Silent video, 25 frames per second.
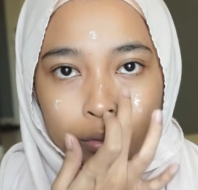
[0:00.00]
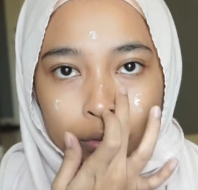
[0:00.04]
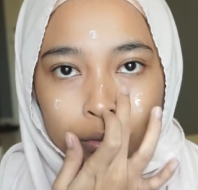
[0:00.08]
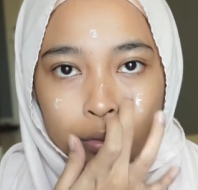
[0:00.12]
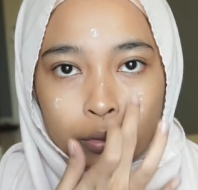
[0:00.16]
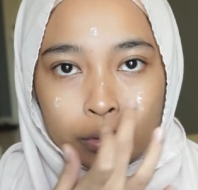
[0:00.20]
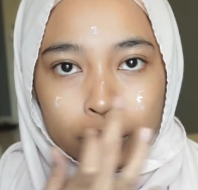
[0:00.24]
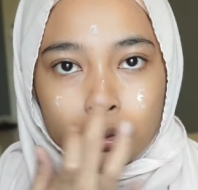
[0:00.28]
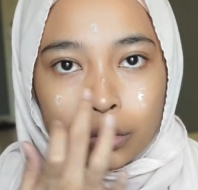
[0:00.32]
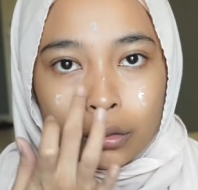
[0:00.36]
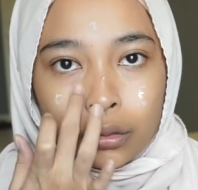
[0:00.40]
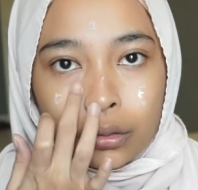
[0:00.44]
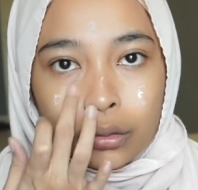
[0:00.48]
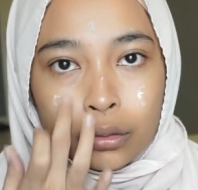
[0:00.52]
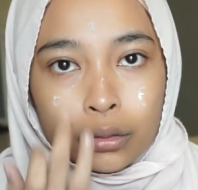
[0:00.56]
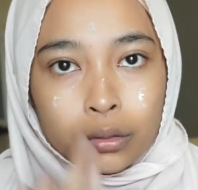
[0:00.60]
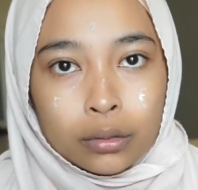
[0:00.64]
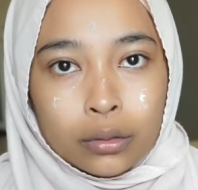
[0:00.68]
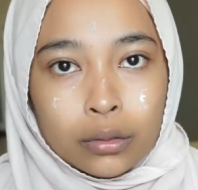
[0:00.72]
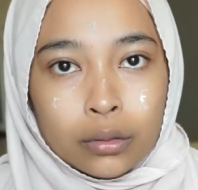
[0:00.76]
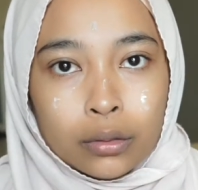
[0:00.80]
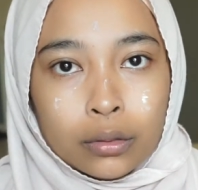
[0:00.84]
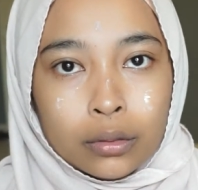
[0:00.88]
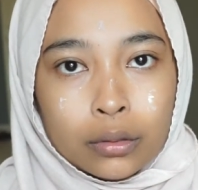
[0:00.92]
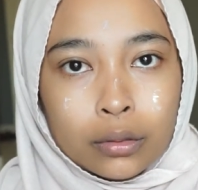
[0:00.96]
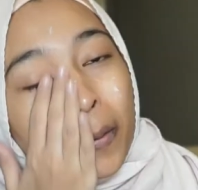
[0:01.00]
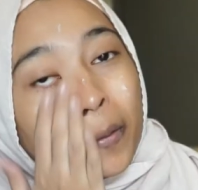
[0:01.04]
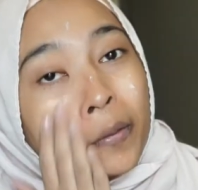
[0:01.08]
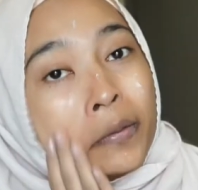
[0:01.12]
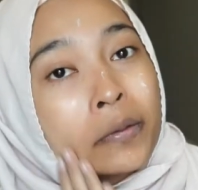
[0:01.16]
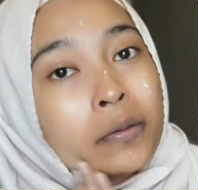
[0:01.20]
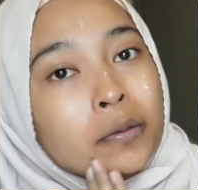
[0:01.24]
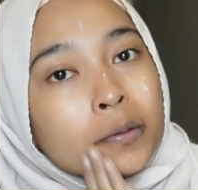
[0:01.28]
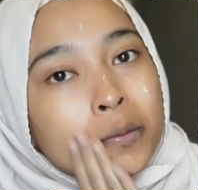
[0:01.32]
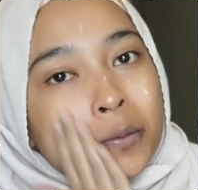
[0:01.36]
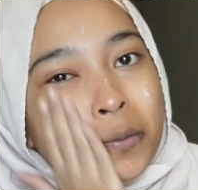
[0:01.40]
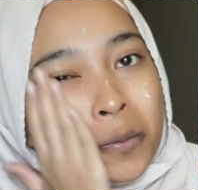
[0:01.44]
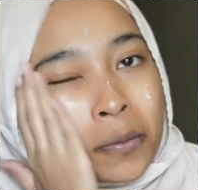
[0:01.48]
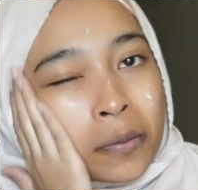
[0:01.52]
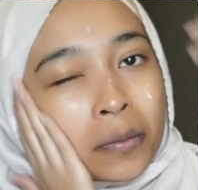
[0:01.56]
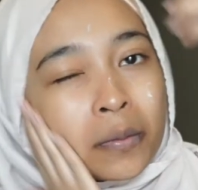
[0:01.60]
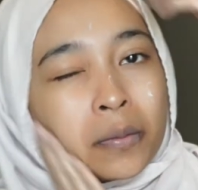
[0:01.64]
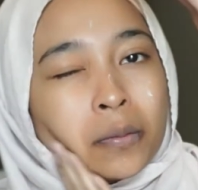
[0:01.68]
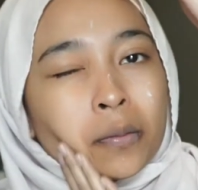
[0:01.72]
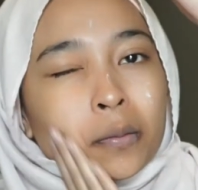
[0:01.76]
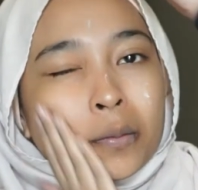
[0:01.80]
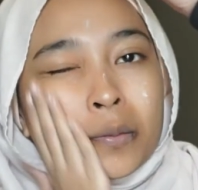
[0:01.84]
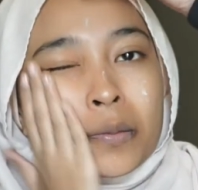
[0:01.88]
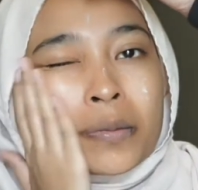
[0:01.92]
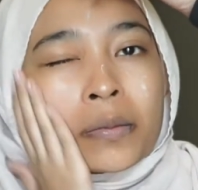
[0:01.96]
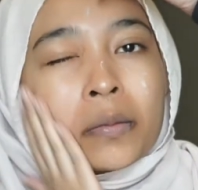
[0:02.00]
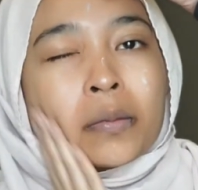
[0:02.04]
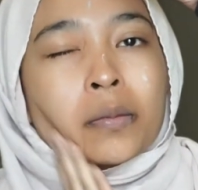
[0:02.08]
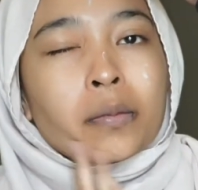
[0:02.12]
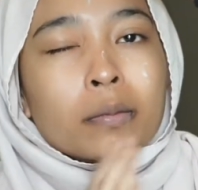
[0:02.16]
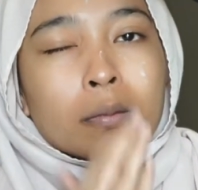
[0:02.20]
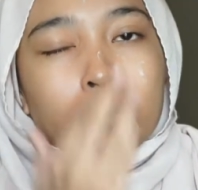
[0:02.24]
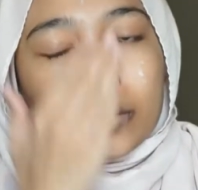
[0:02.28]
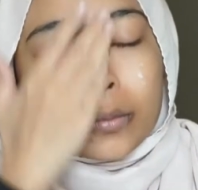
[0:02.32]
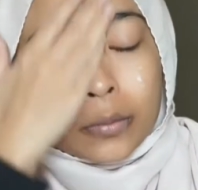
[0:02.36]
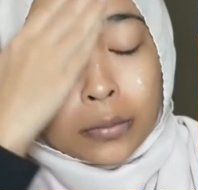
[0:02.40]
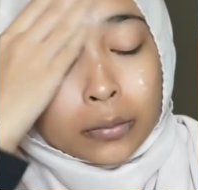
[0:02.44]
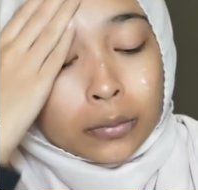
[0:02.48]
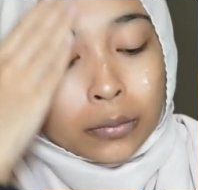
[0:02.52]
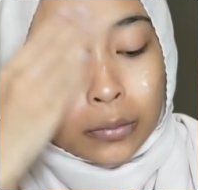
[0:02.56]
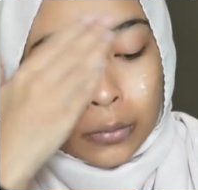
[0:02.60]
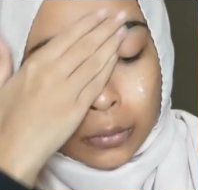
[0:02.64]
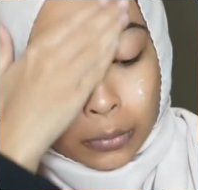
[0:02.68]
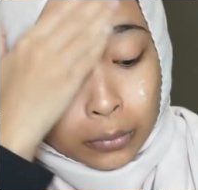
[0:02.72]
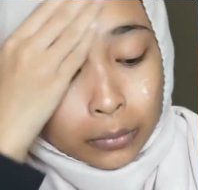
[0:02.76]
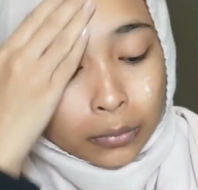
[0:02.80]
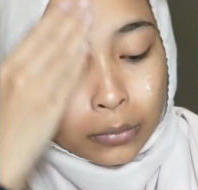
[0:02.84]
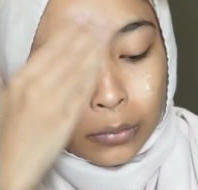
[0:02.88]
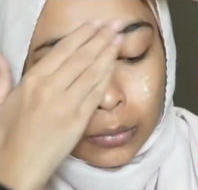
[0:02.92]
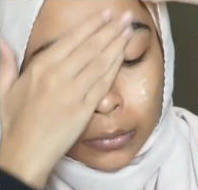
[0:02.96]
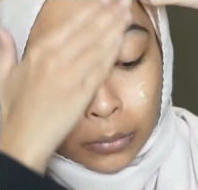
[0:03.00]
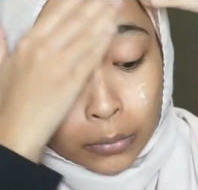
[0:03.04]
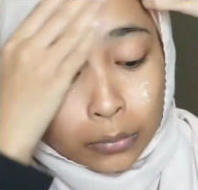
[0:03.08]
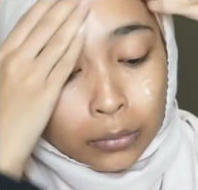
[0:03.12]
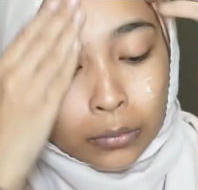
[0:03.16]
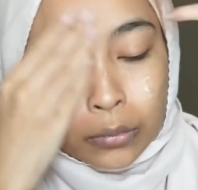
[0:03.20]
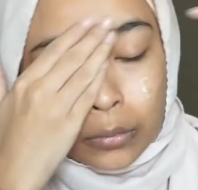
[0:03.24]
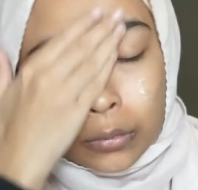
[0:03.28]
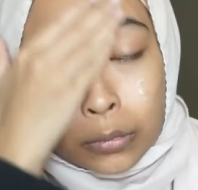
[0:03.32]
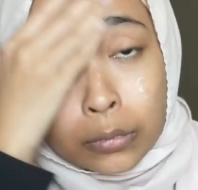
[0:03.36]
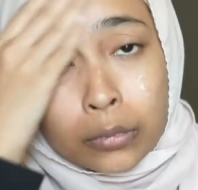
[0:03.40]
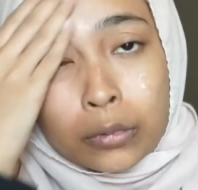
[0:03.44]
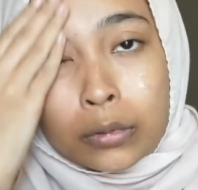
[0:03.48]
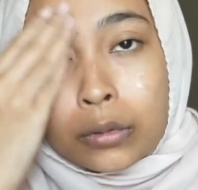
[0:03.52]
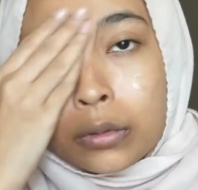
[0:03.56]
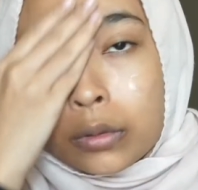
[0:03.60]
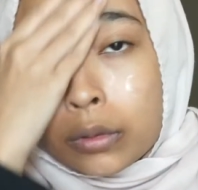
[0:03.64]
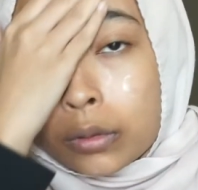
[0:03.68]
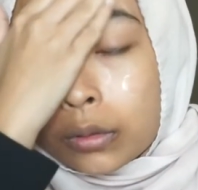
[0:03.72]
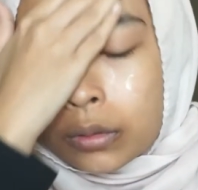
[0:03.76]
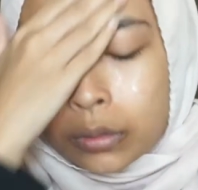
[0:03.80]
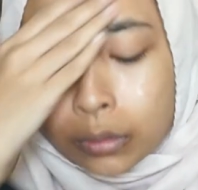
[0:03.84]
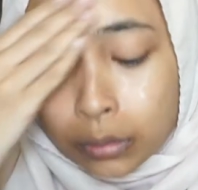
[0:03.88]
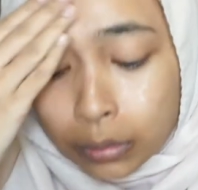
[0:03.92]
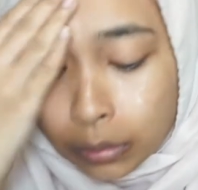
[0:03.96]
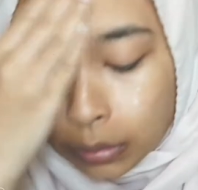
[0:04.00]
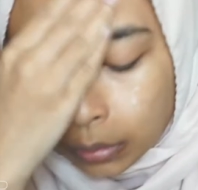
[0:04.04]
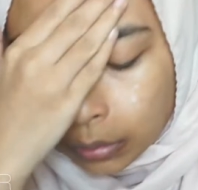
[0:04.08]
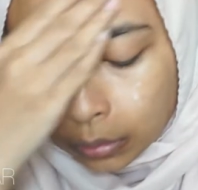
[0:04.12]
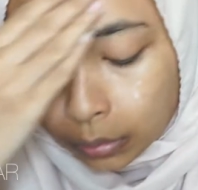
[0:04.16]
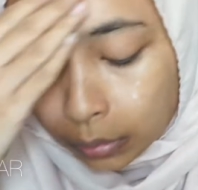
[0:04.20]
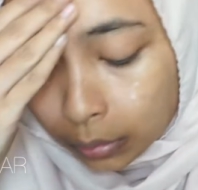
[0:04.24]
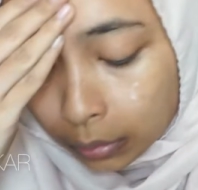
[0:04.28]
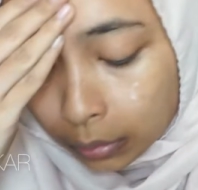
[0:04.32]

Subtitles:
in a Cream. Kulit Amy sedikit kering, so this